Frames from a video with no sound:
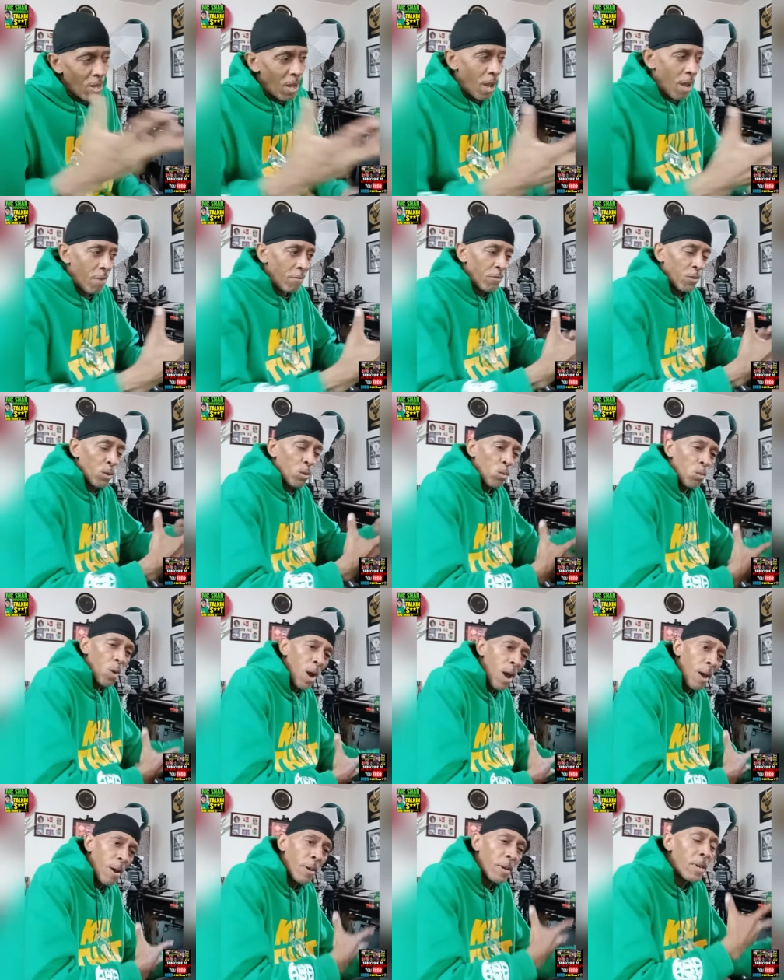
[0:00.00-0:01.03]
After a
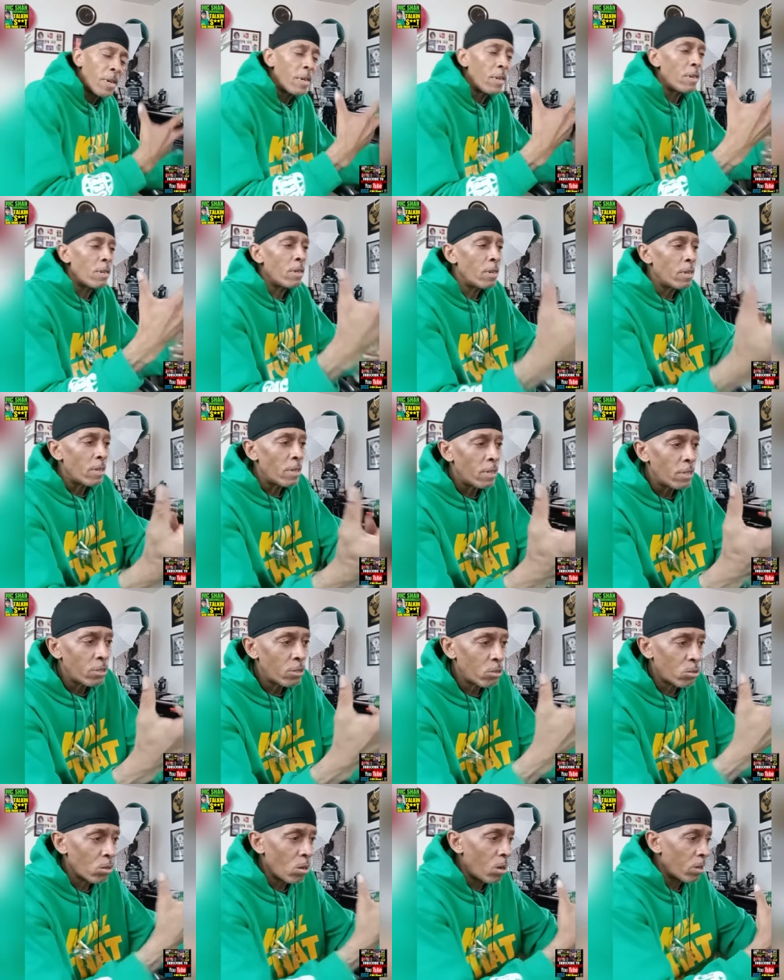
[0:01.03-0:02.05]
while, he
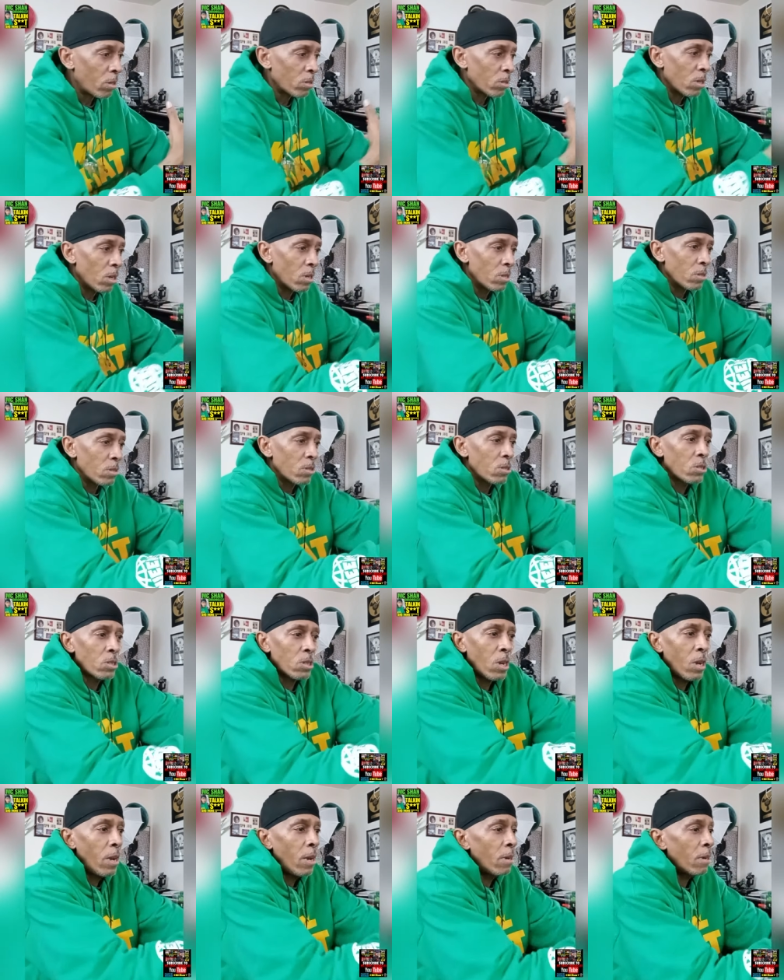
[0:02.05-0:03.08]
started to
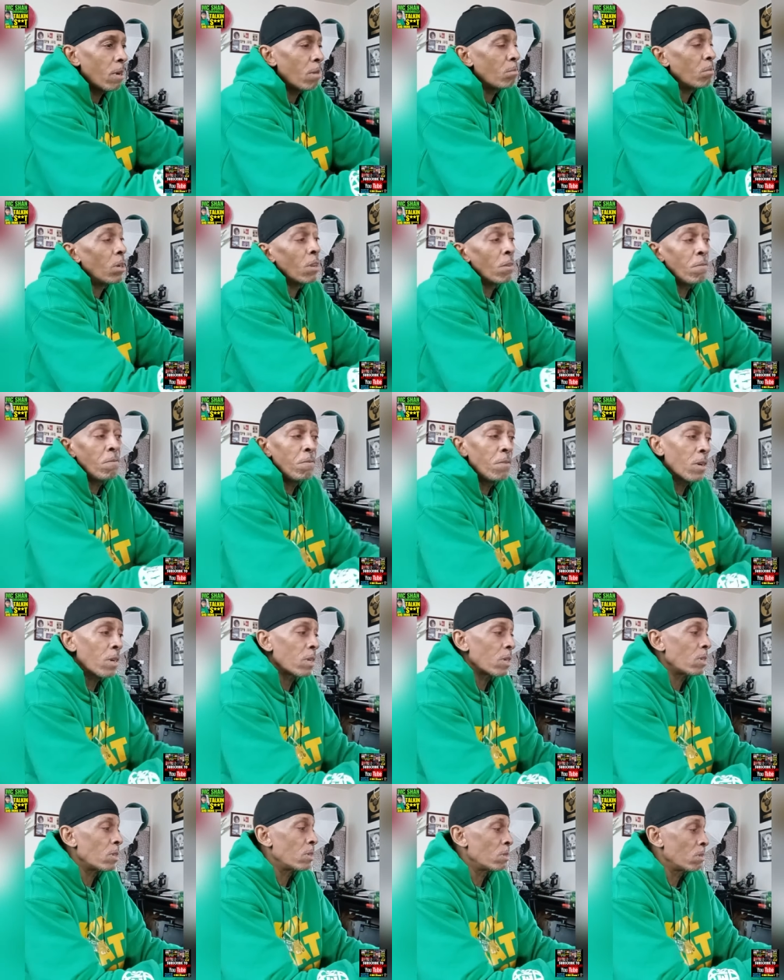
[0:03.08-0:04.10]
understand that
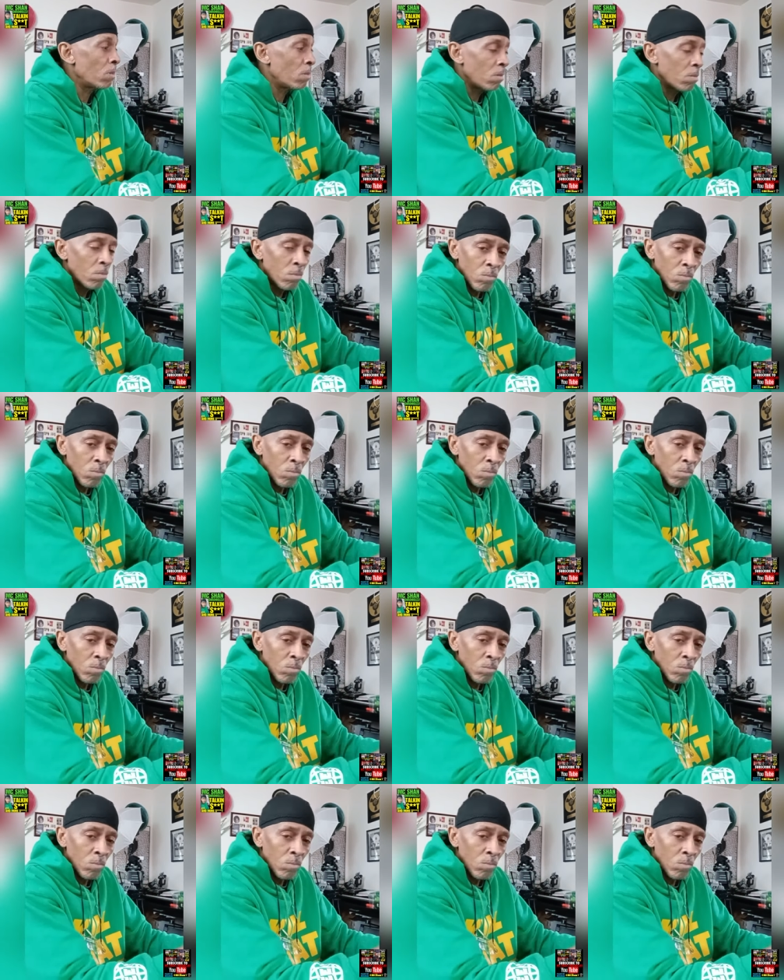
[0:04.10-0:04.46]
motherfucking...